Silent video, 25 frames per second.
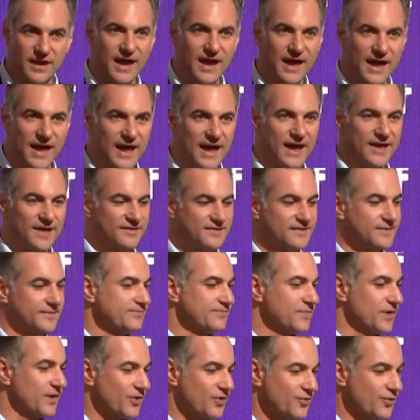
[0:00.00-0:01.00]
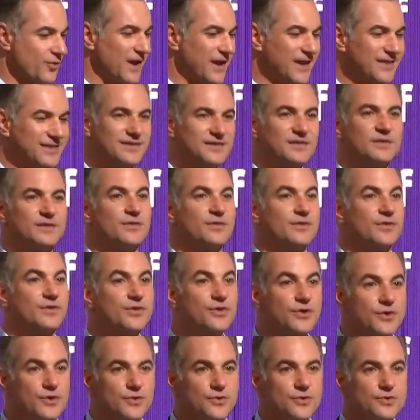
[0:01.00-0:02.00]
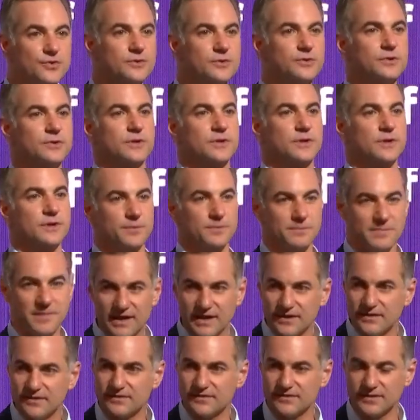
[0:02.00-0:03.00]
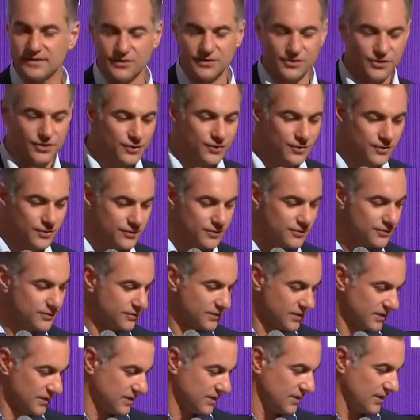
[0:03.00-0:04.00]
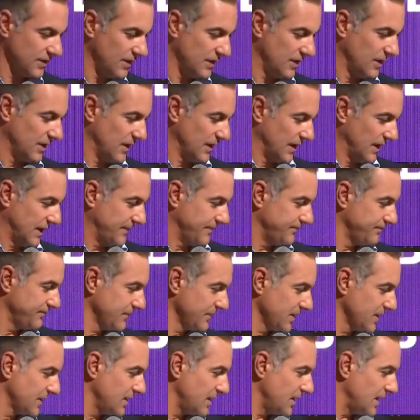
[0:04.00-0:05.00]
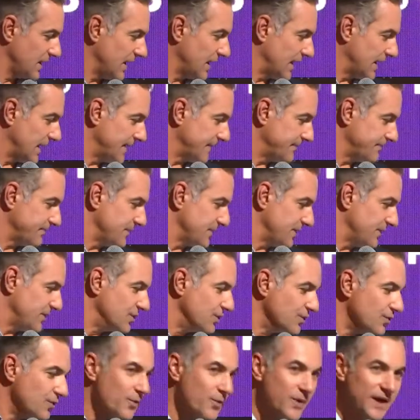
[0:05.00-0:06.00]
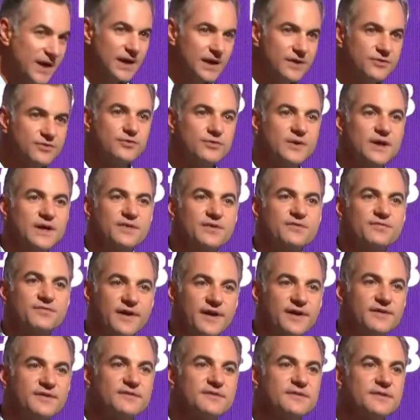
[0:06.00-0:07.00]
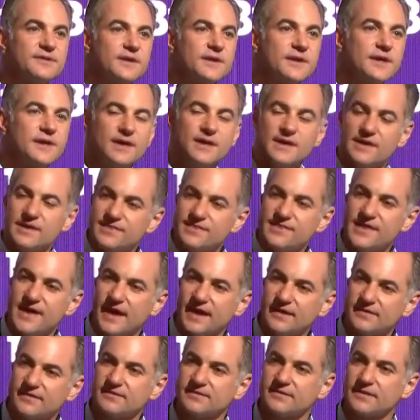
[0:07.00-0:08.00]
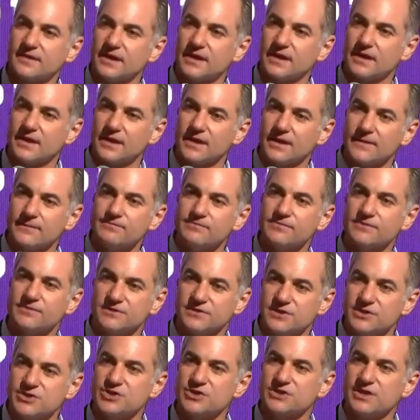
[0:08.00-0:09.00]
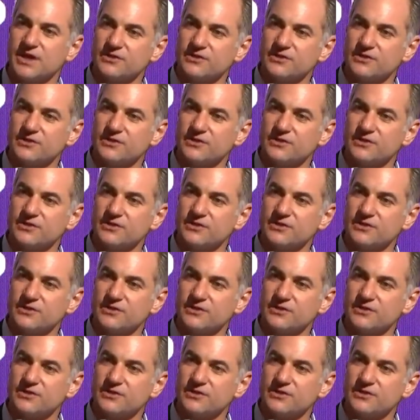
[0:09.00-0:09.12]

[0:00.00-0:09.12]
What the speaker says: has created new means, new will to invest in that digital